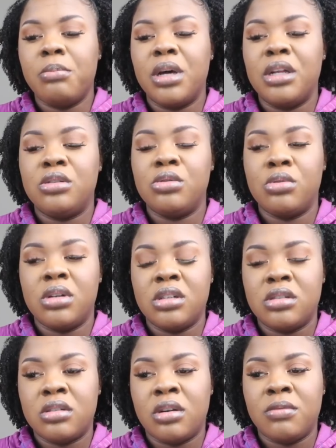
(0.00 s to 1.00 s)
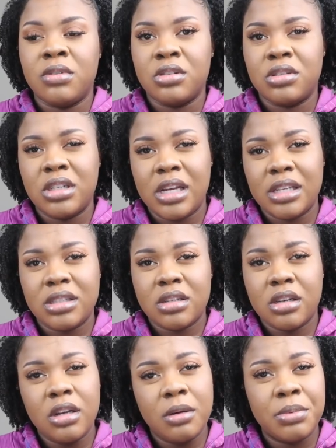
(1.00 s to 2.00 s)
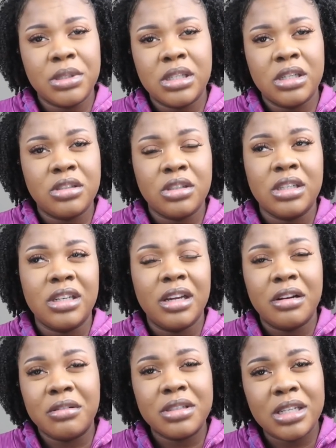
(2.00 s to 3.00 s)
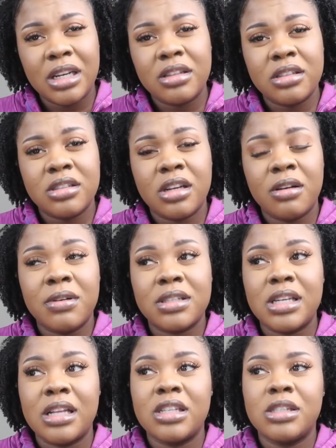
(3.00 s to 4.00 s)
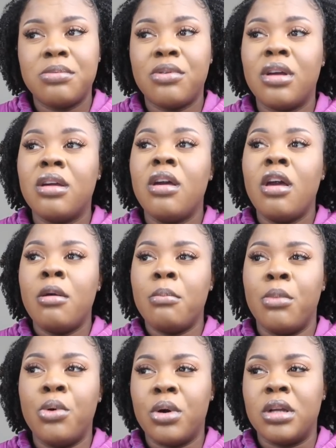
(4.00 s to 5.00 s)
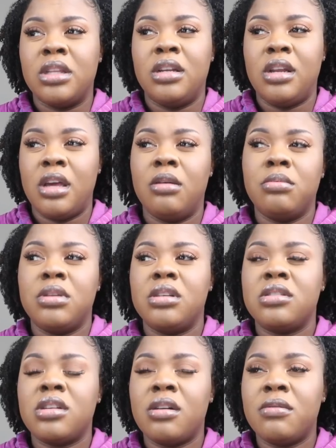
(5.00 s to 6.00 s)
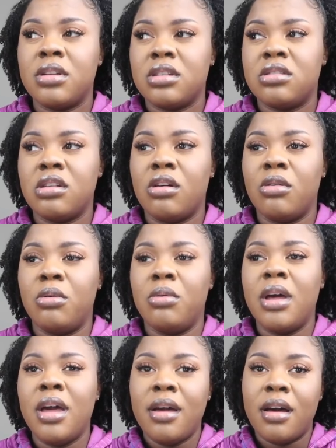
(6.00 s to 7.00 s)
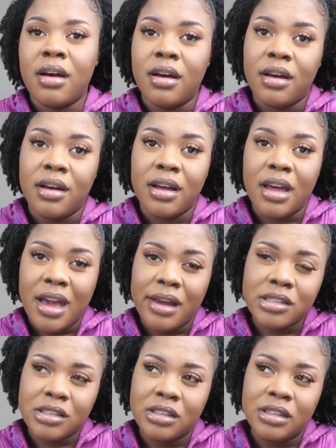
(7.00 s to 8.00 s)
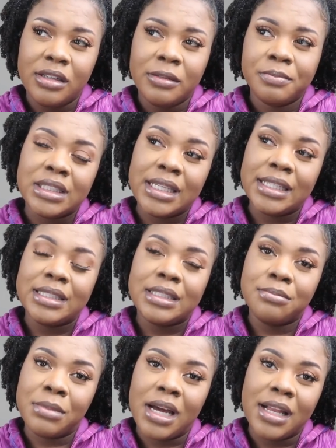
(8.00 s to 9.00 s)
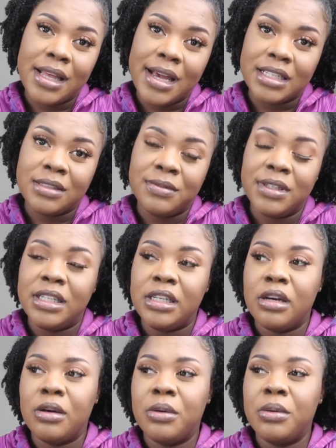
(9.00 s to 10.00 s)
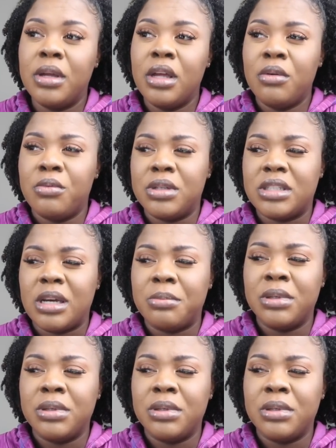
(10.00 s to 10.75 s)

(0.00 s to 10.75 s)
But doing the cervical checks could potentially irritate the cervix at this point more than help the cervix. So uh, actually, since my last video, which I